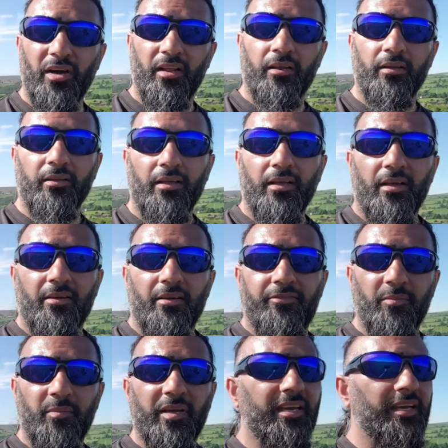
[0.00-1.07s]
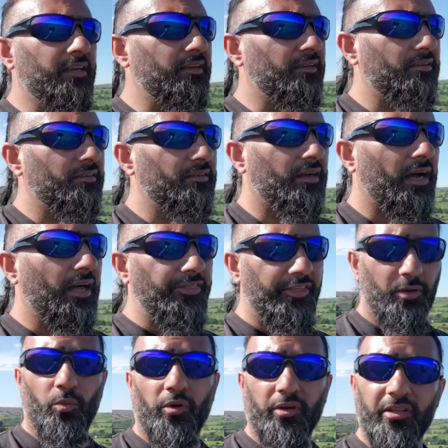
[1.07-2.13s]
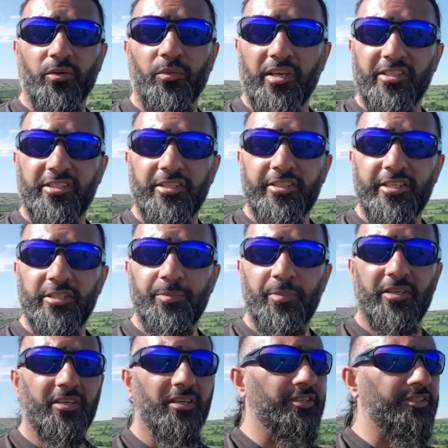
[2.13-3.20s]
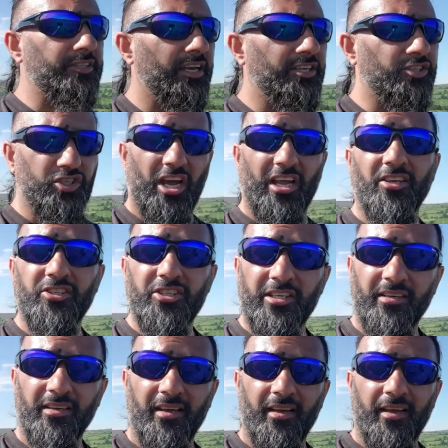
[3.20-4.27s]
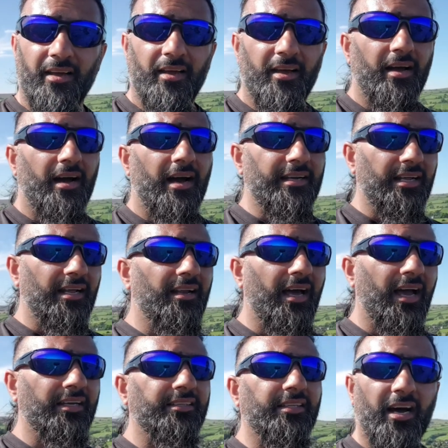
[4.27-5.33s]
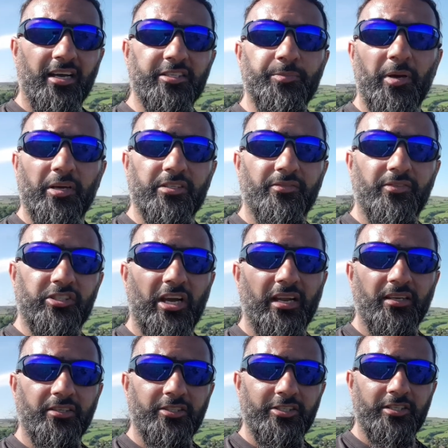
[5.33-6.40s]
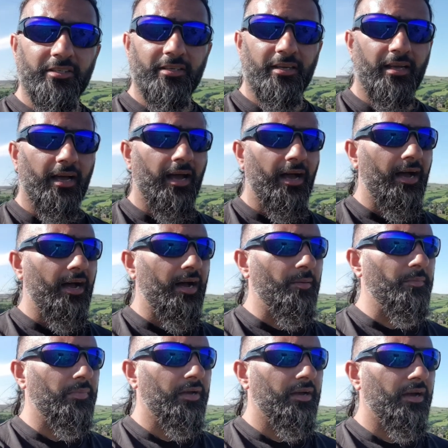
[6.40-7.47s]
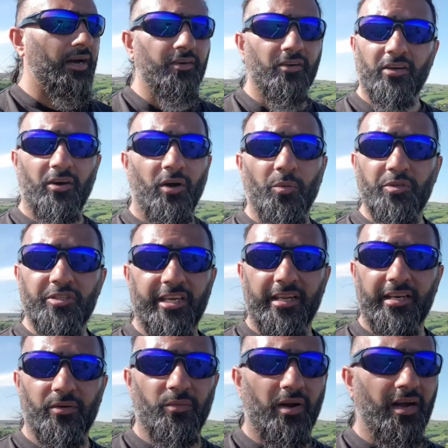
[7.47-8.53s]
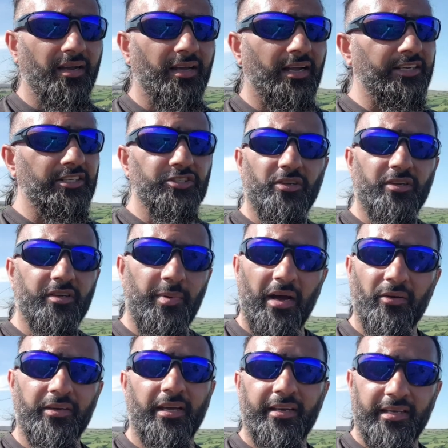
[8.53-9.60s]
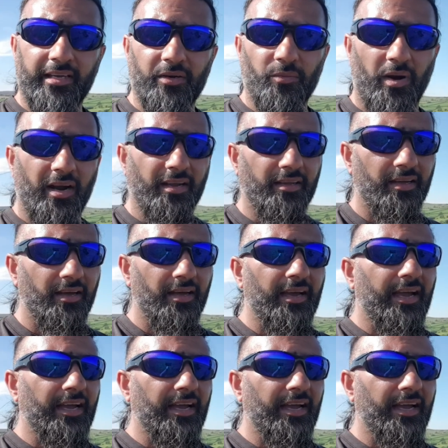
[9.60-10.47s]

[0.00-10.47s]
Well, for me, I think one of the reasons is because it's challenging, and I like that aspect of a challenge. I don't always get it right, and it's not about getting it right.